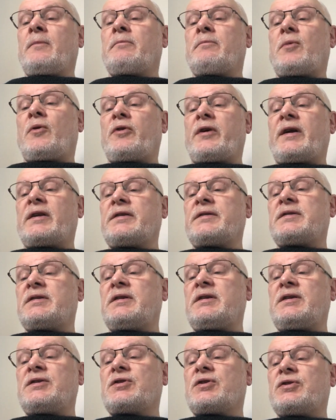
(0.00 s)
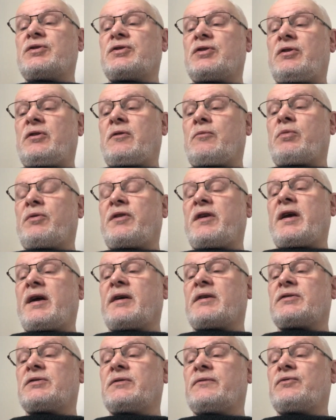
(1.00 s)
Morality is concerned with the
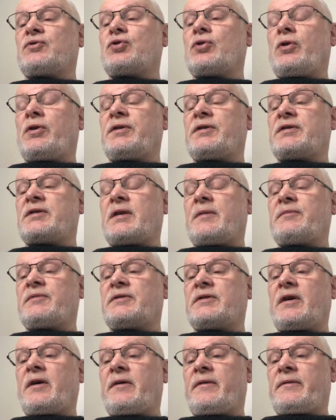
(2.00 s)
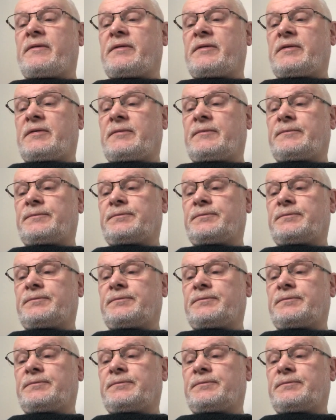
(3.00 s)
acts of choice themselves.